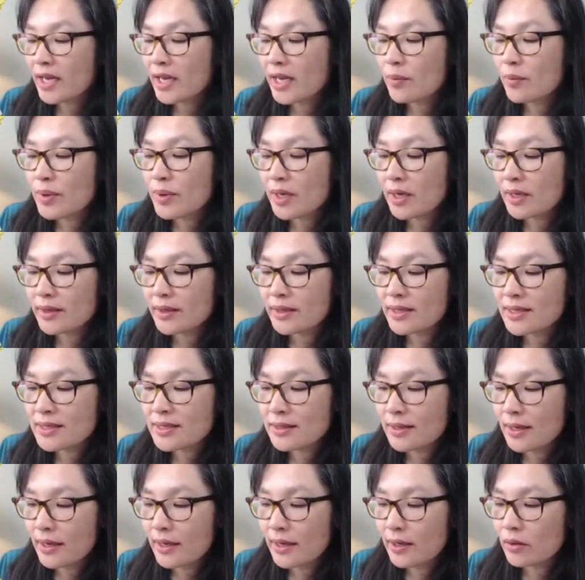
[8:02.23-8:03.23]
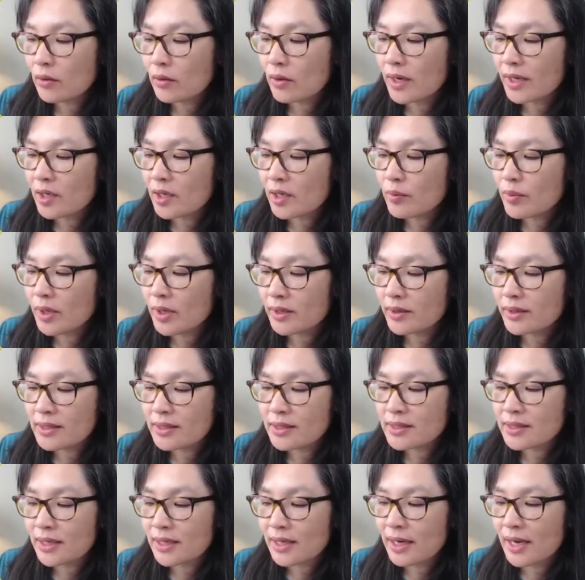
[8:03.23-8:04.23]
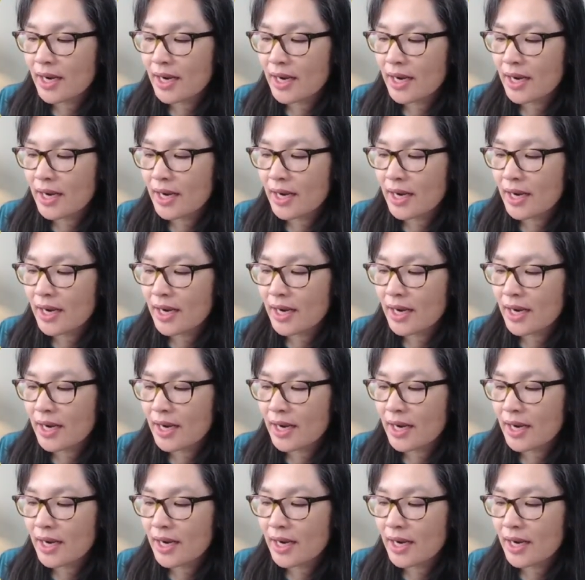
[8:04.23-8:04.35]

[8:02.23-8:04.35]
could be on this side or I could be on this side.